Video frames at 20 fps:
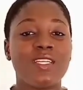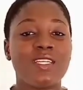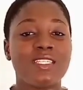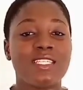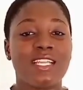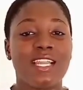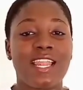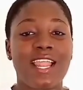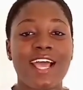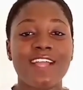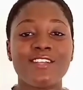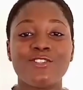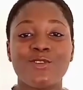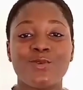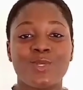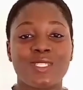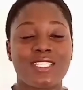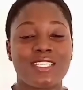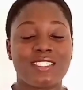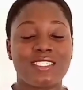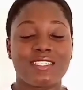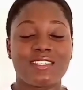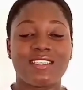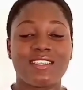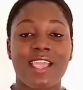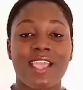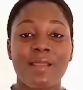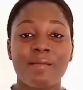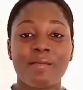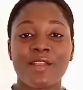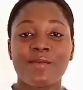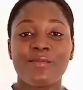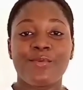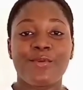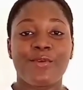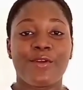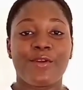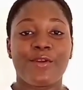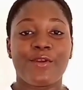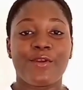only delight you with
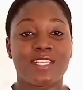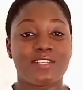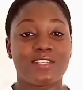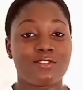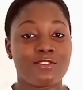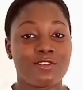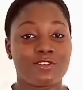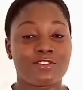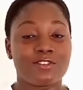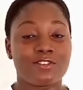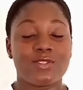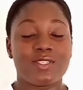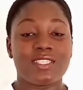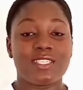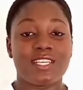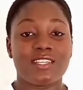entertainment programs and talk show